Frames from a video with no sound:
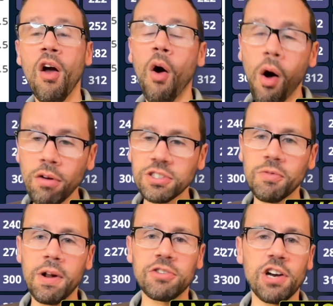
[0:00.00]
Also
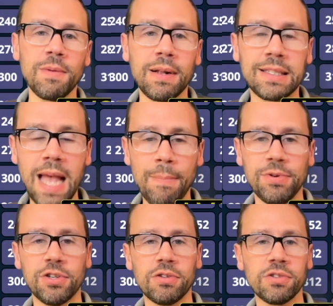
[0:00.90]
want to talk about
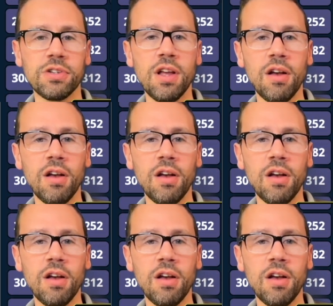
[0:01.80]
temperatures.